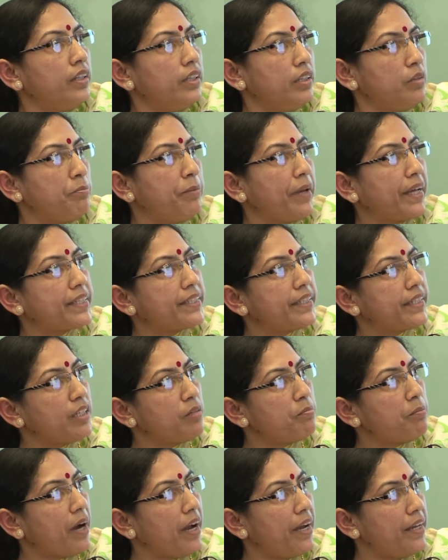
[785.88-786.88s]
The big city
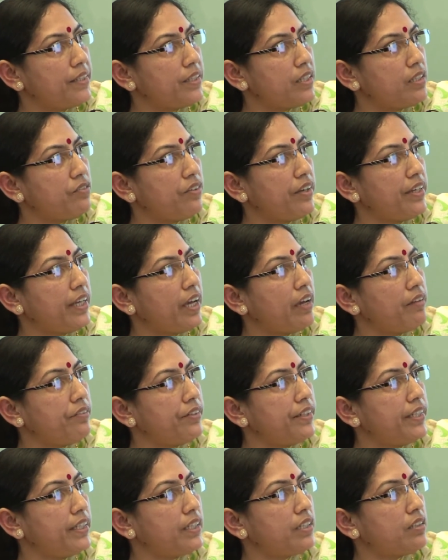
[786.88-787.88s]
bias is very
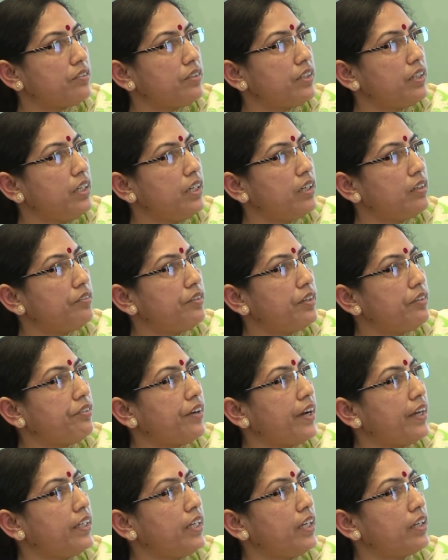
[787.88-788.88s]
evident. Here we
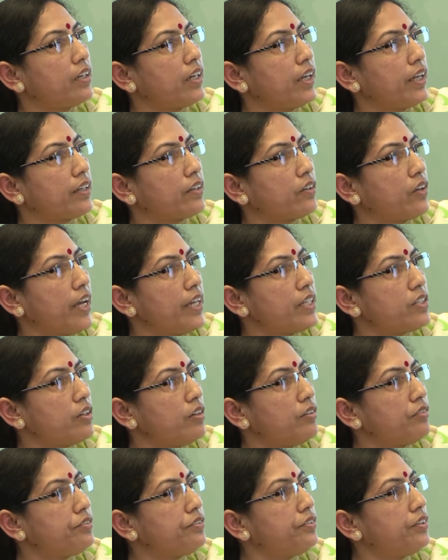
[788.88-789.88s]
find in case
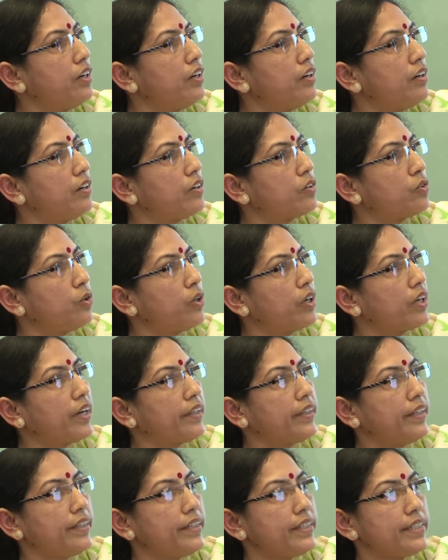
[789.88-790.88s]
of
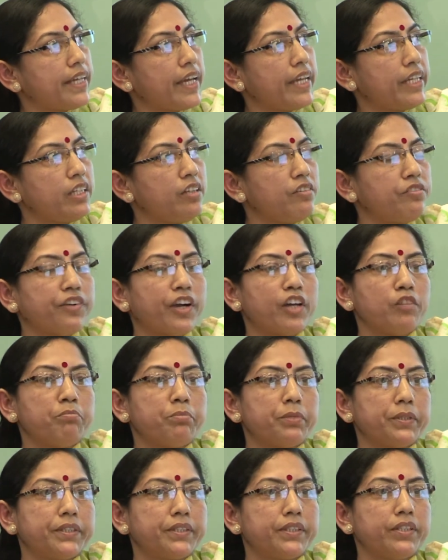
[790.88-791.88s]
Kolkata, it is
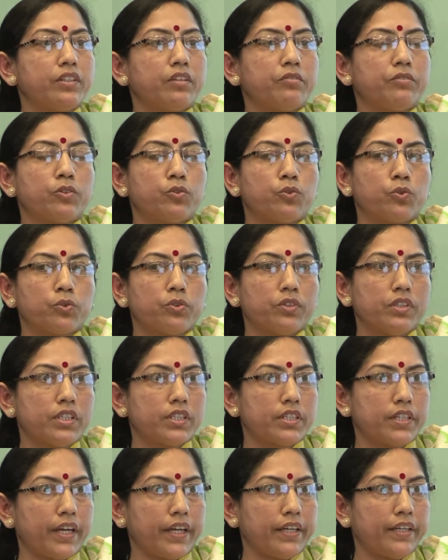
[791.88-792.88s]
85% of the total
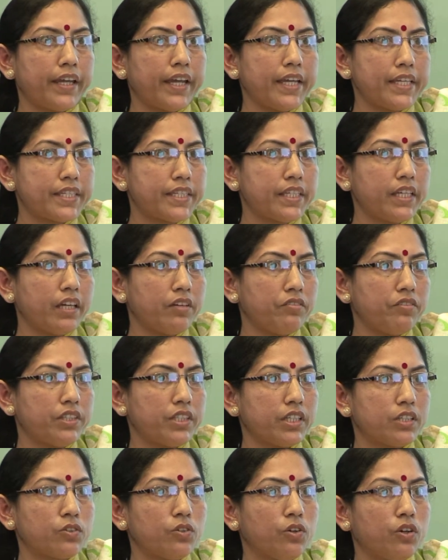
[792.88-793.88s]
state ACA which
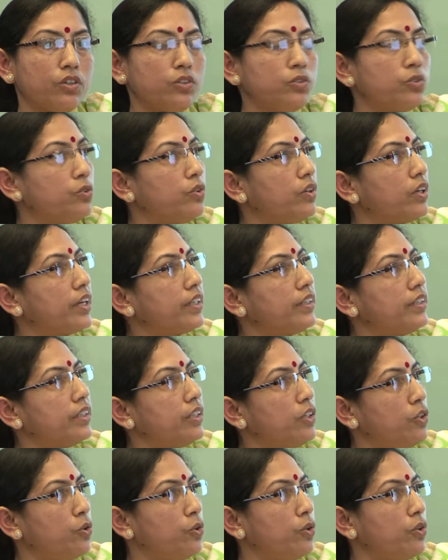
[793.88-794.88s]
has gone to Kolkata
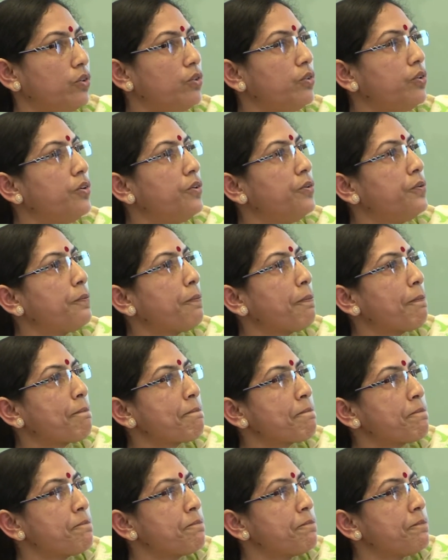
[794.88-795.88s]
alone,
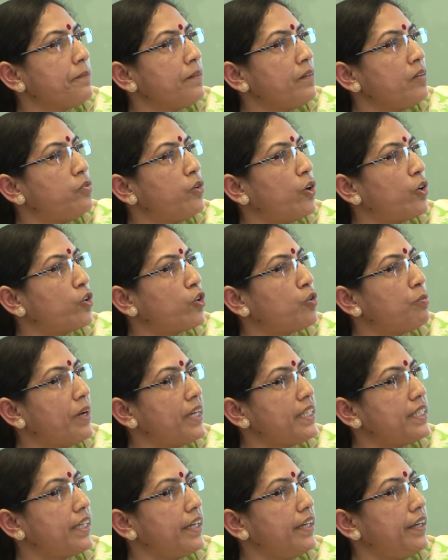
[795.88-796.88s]
followed
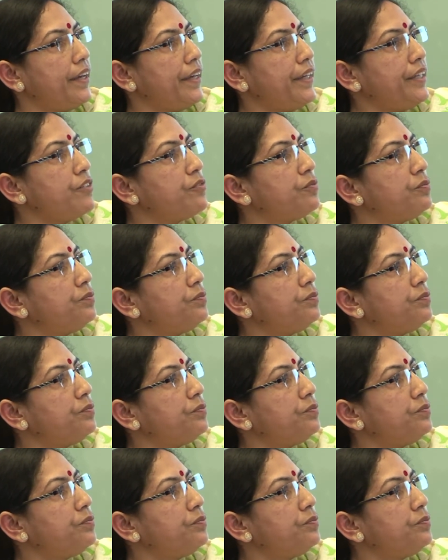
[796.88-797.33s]
by Chennai,